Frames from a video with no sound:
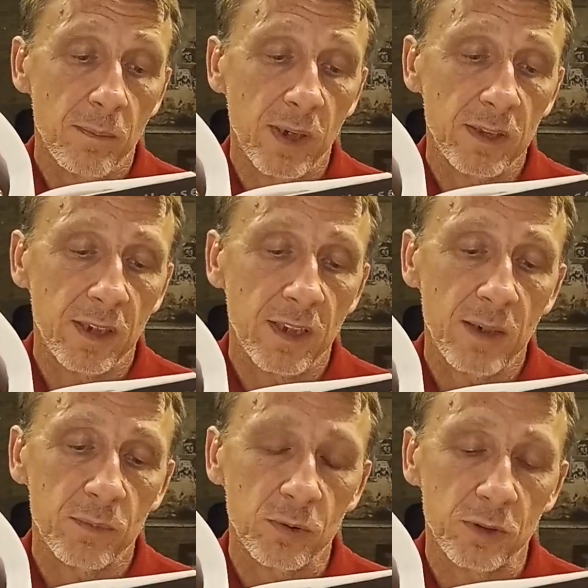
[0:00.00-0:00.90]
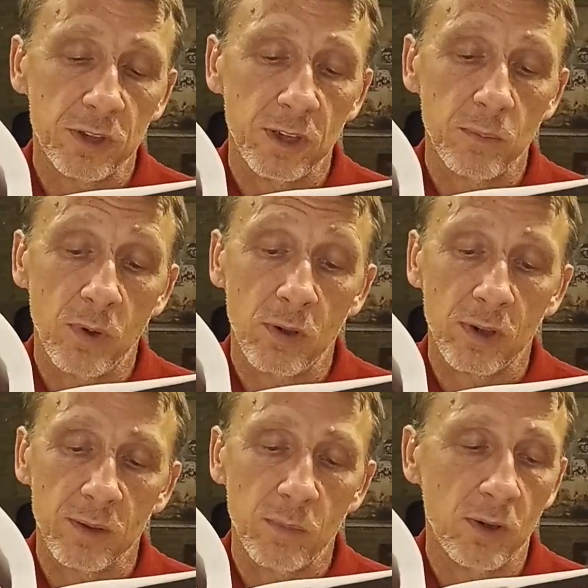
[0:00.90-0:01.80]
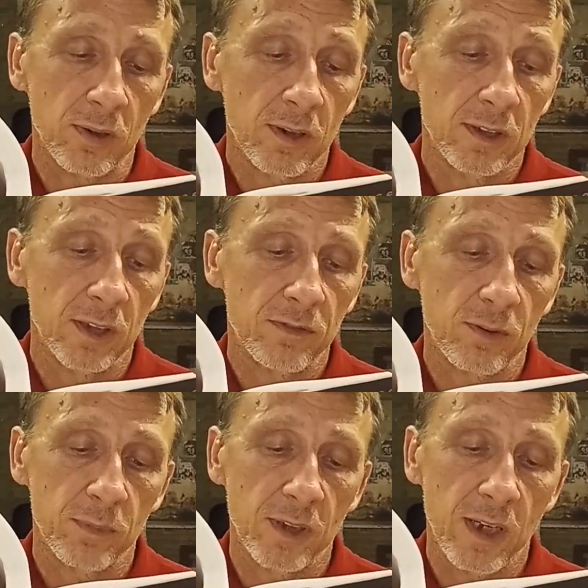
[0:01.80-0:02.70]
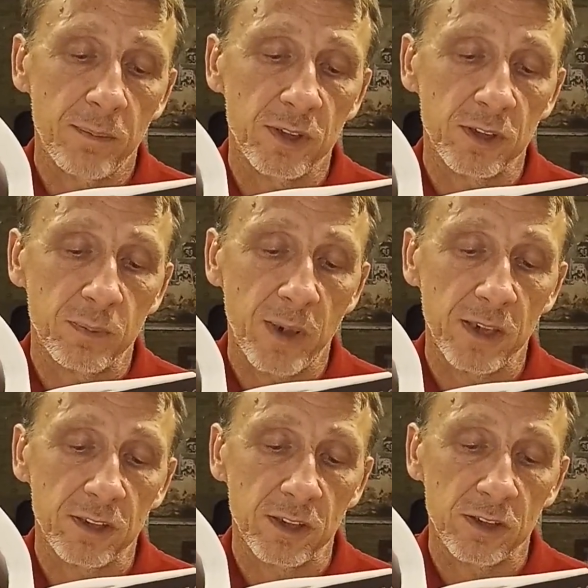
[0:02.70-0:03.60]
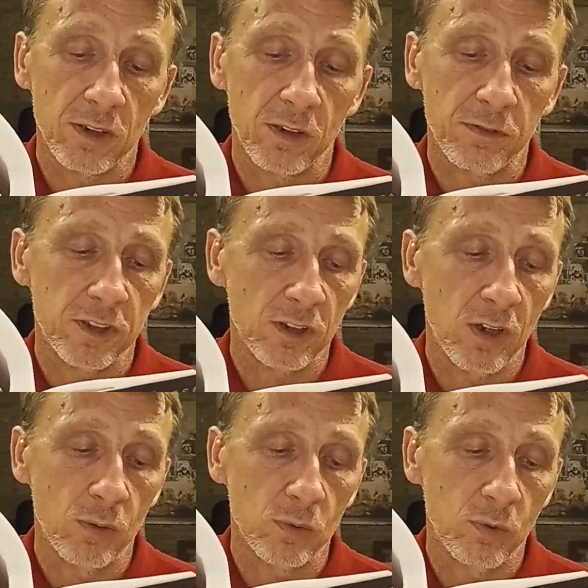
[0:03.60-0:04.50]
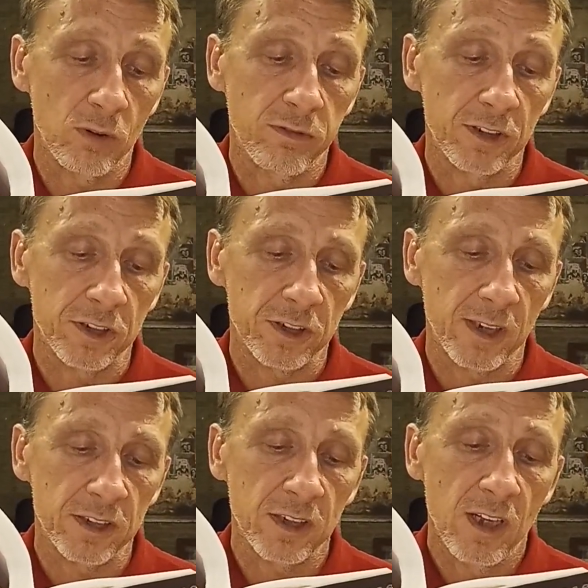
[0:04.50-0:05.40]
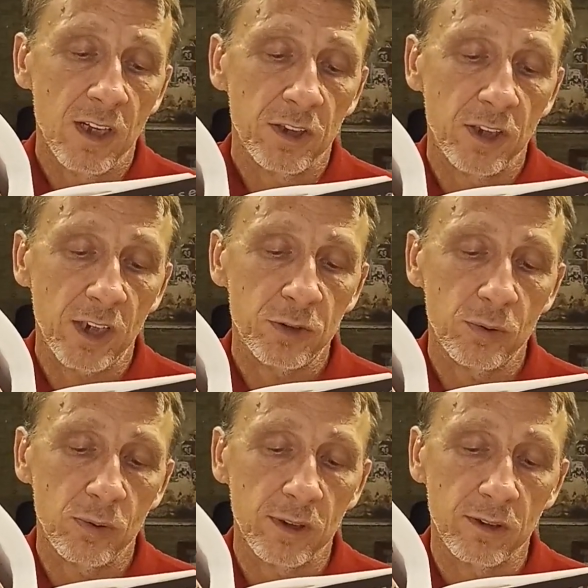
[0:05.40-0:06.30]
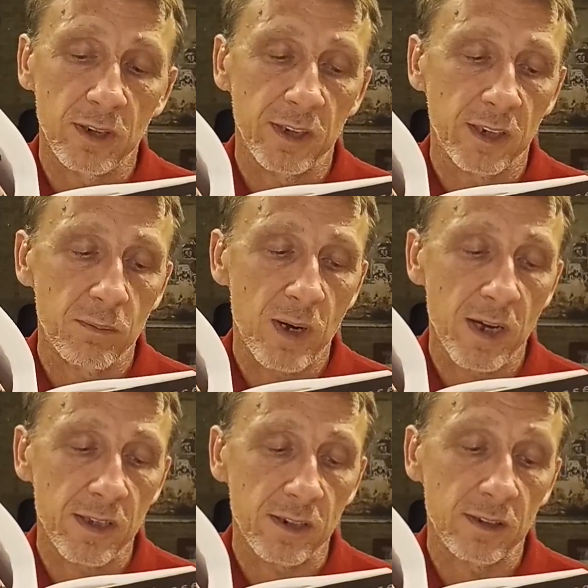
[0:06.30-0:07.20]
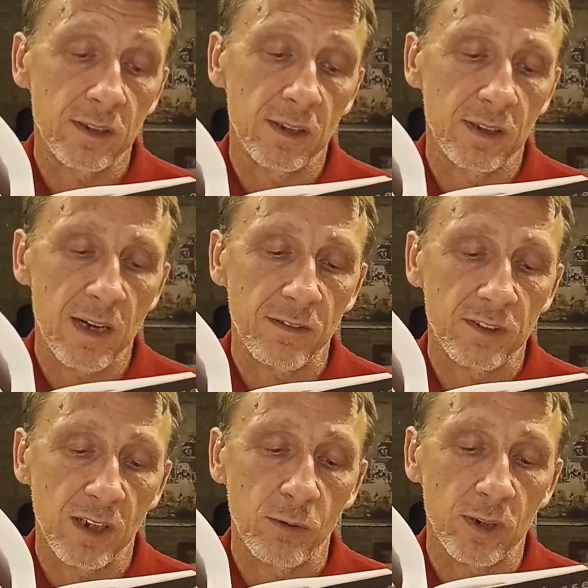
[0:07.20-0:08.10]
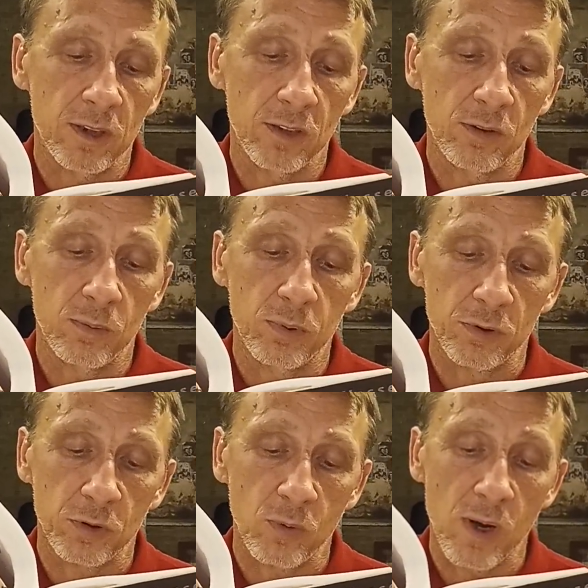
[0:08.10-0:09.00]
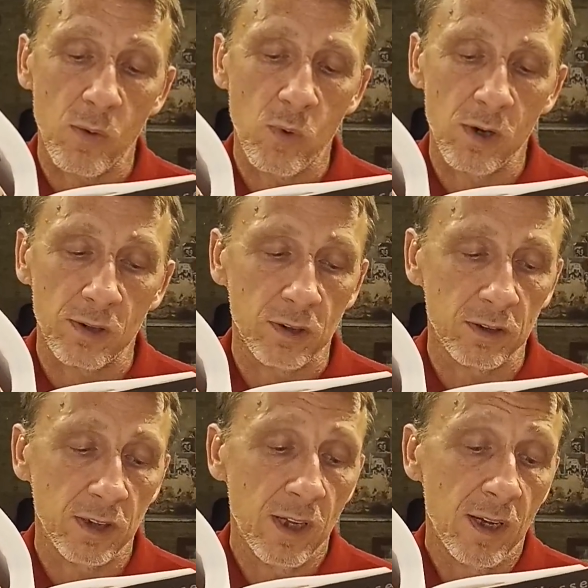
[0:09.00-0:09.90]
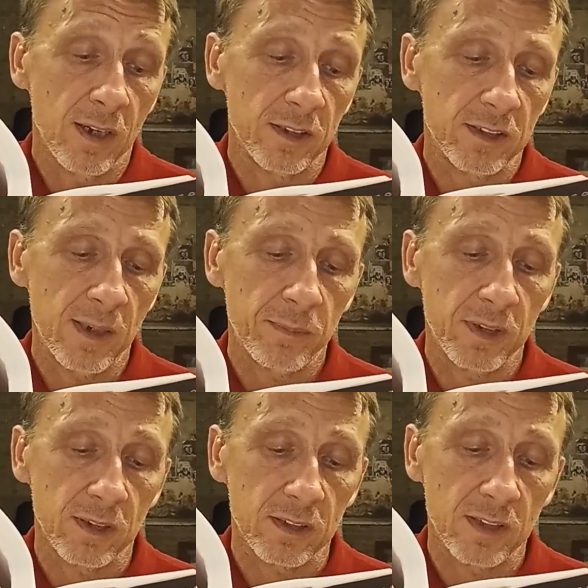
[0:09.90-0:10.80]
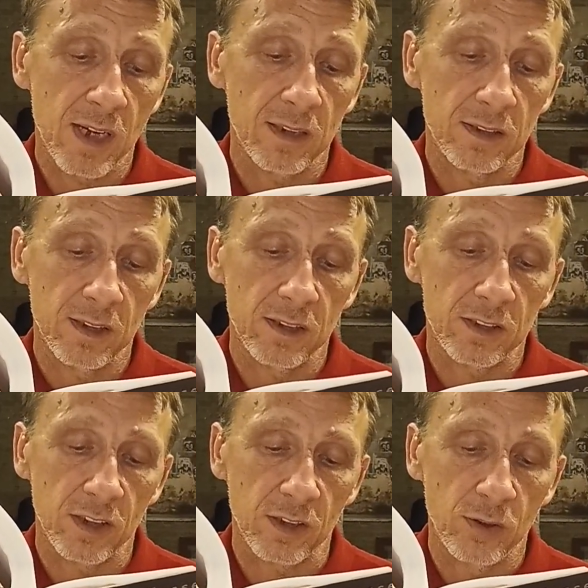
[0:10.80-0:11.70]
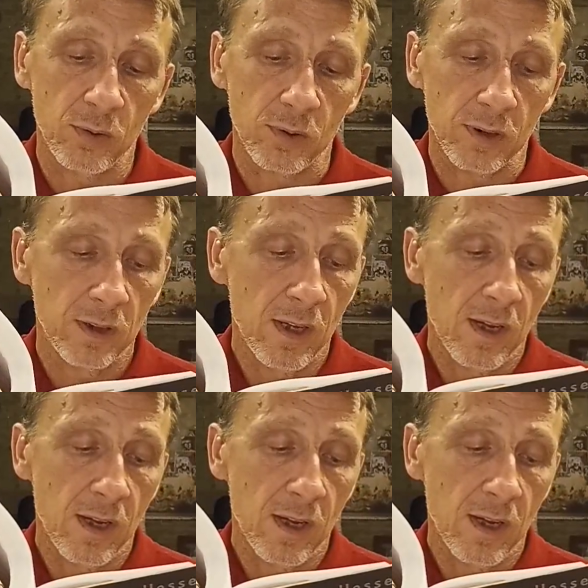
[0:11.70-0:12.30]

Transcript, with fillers: But I came to see more and more that from the empty spaces of his lone wolfishness, he actually really admired and loved our little bourgeois world as something solid and secure,